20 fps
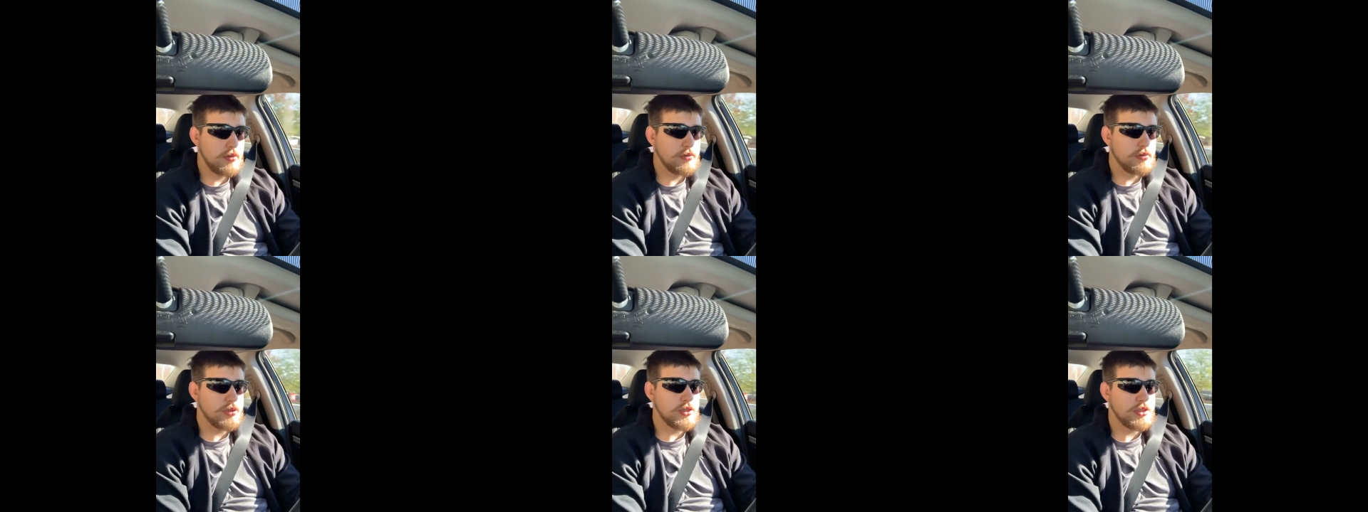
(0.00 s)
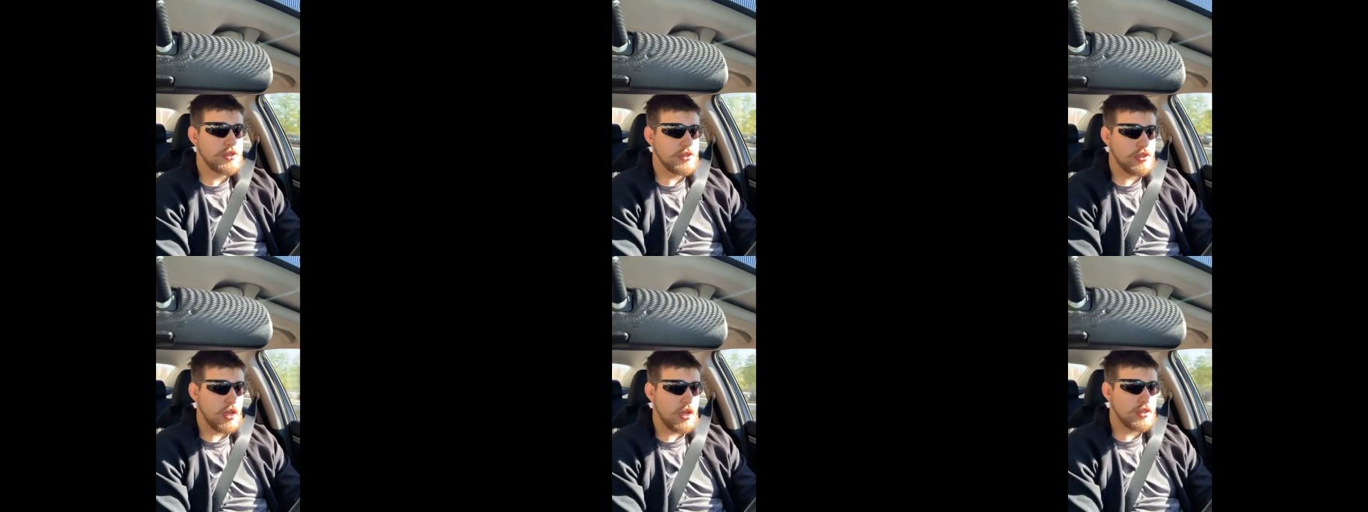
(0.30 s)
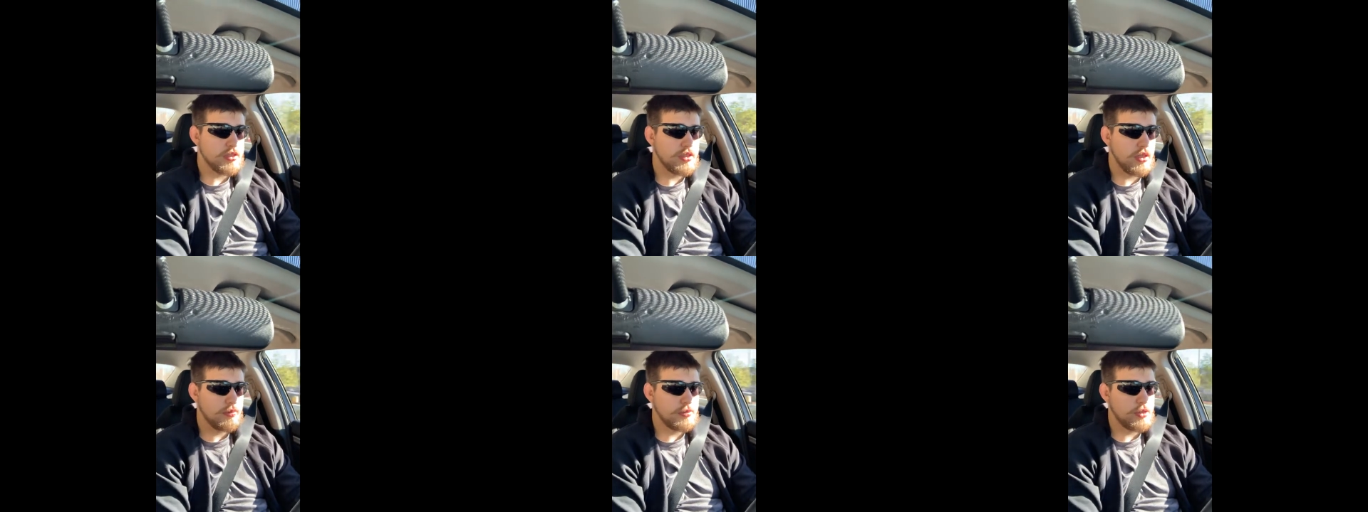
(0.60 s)
which is
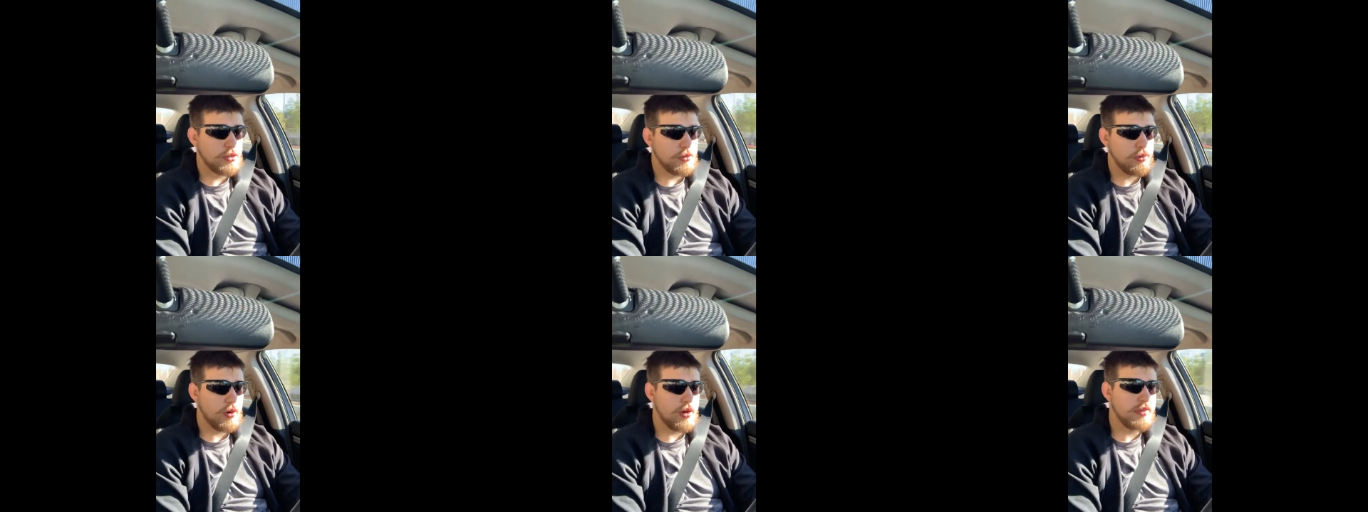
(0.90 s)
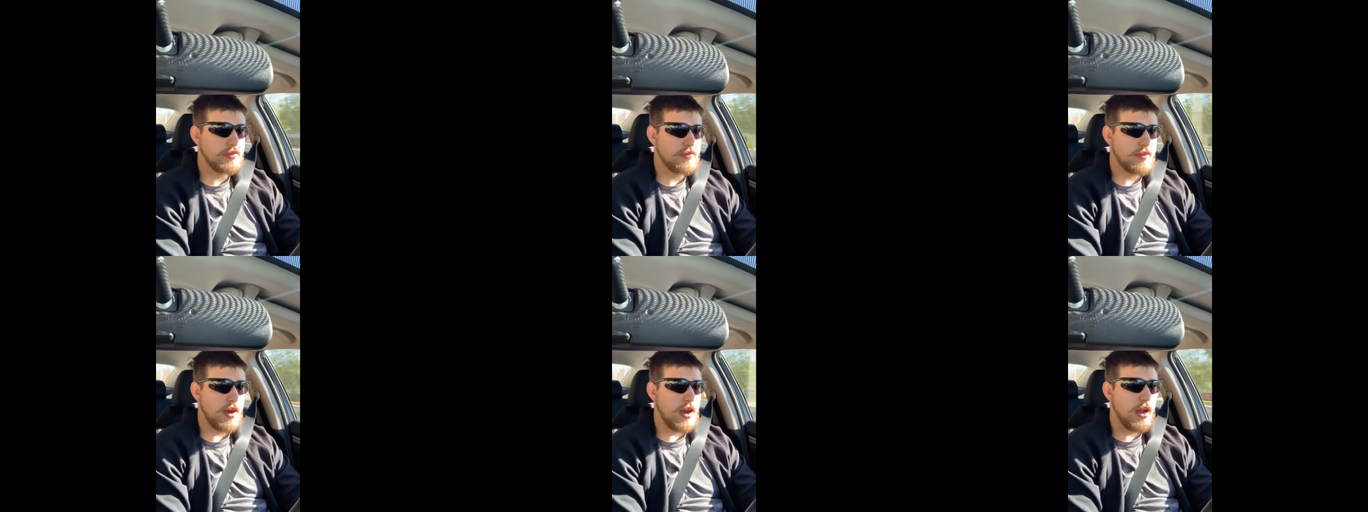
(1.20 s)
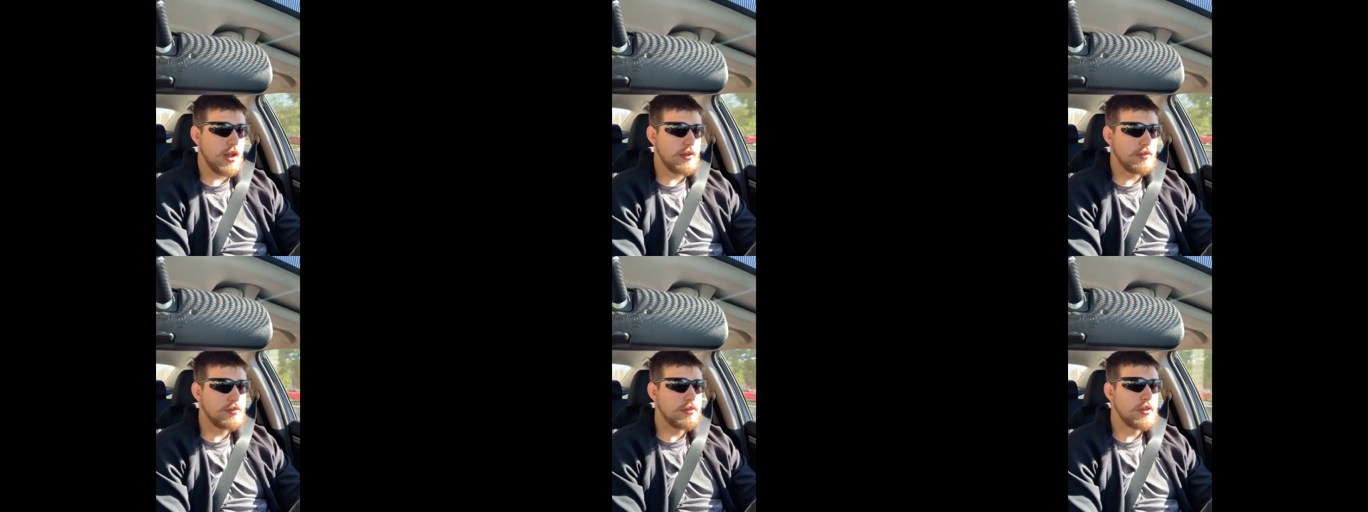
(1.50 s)

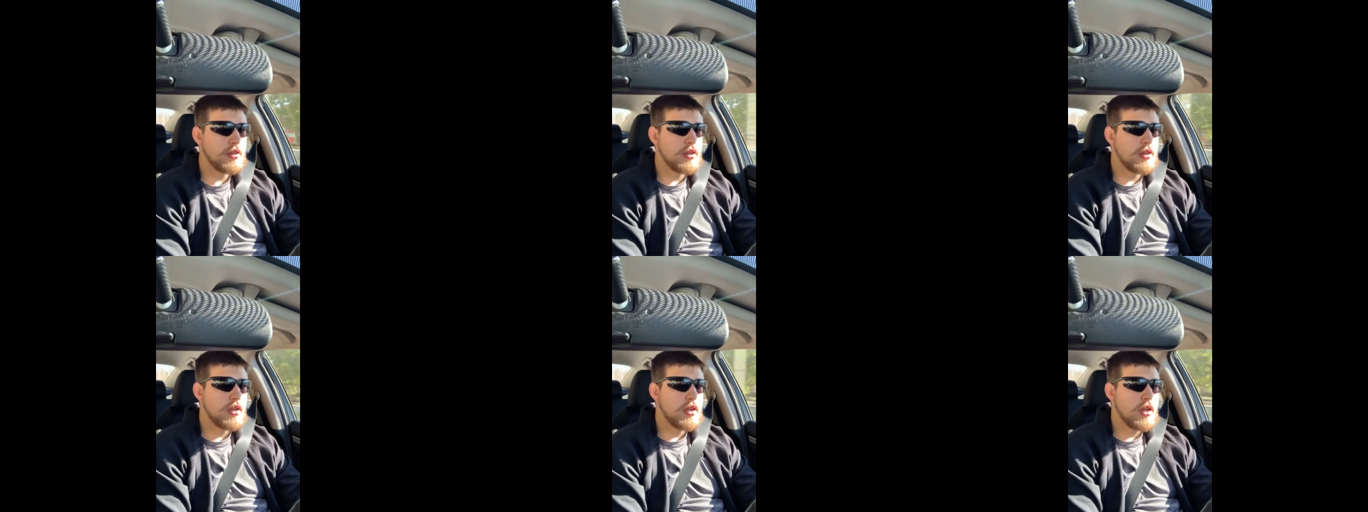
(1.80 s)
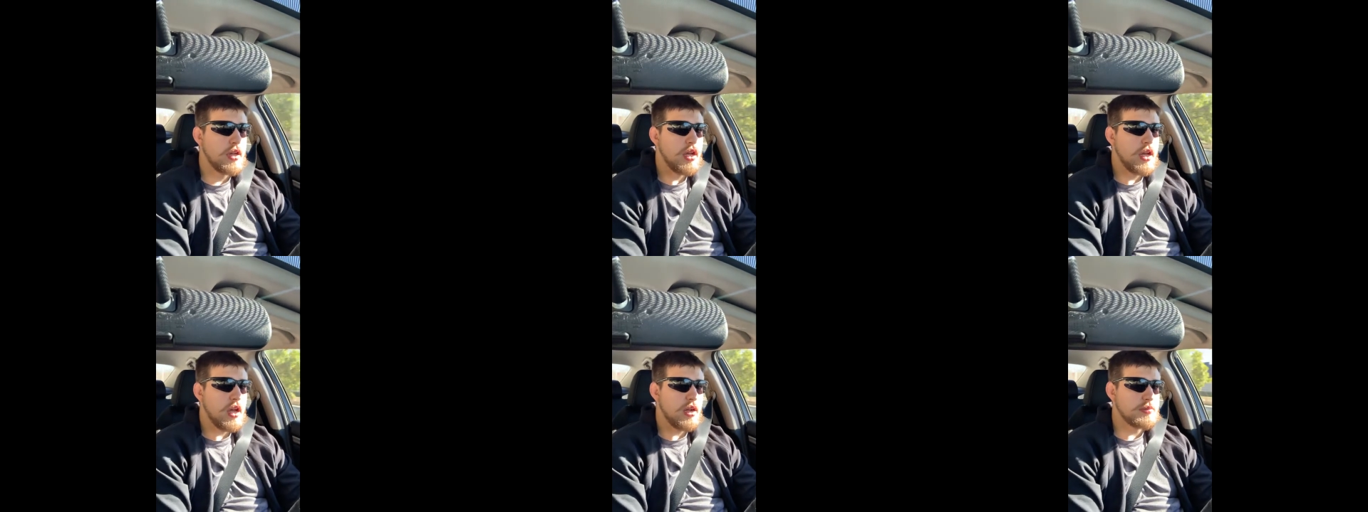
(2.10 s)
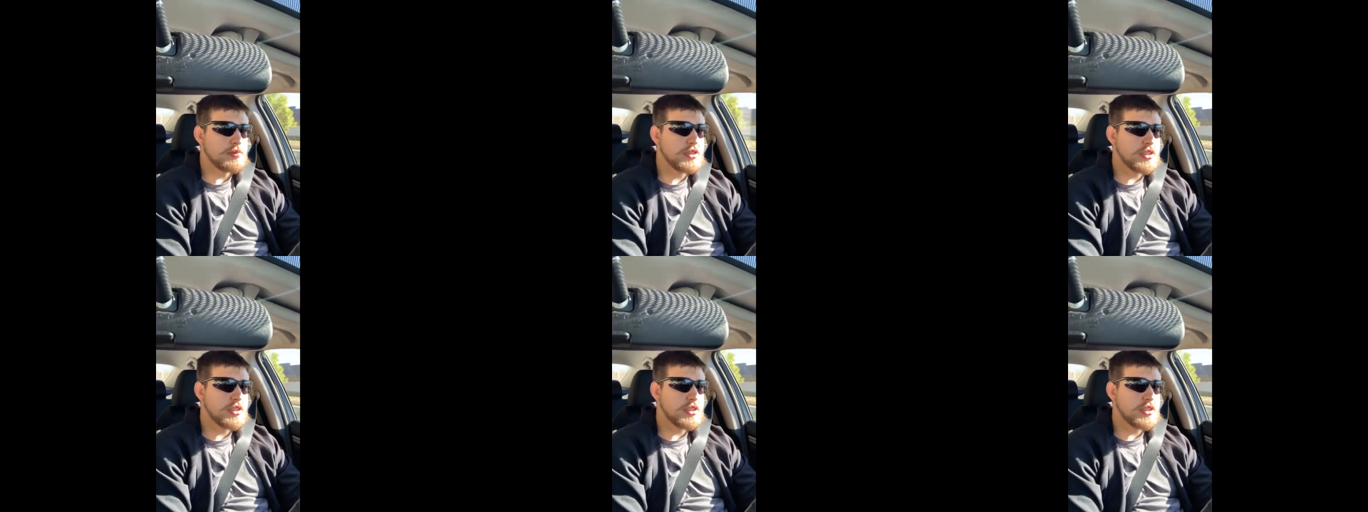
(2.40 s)
sub-225. I'm